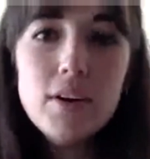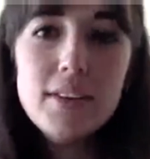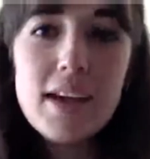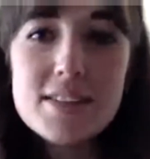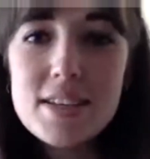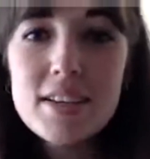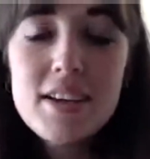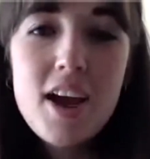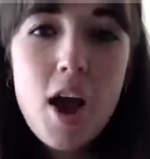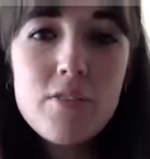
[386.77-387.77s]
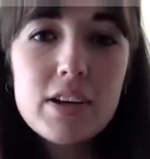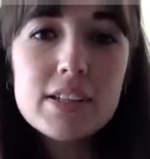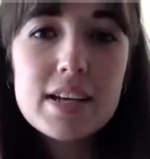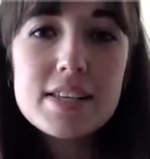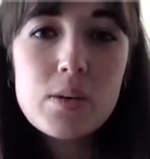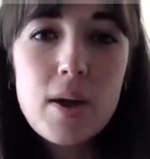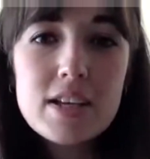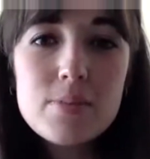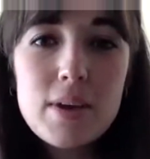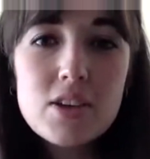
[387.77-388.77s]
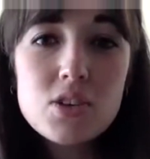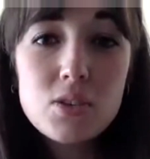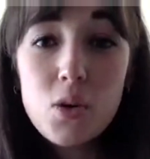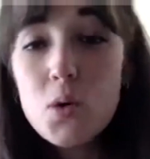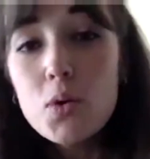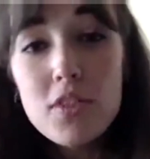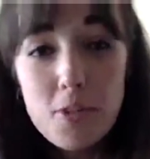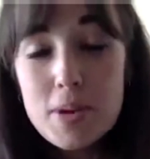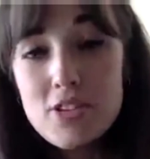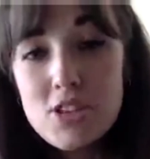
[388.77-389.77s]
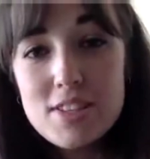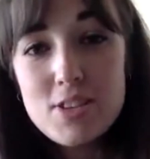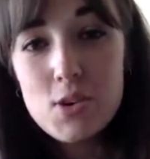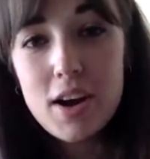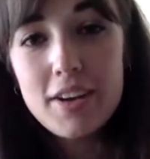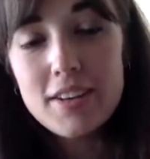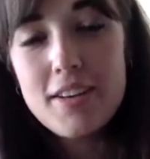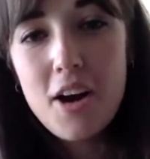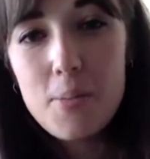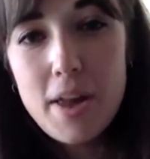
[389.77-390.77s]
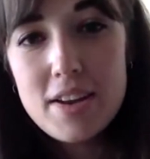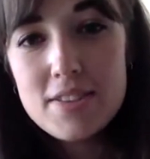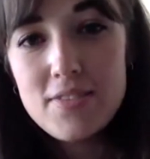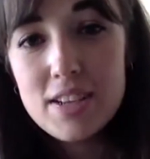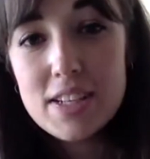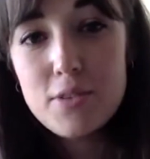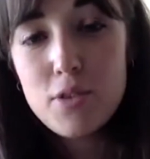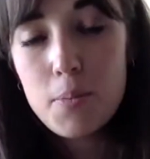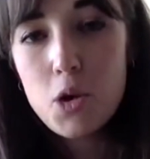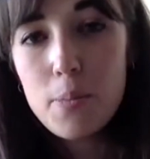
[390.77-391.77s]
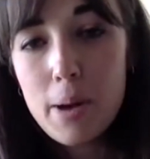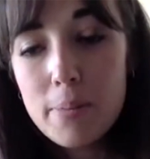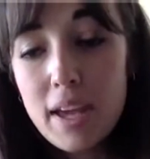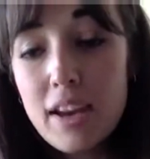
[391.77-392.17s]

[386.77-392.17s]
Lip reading: and that's a fantastic way to make sure that all the species in your garden are benefiting from your pumpkin.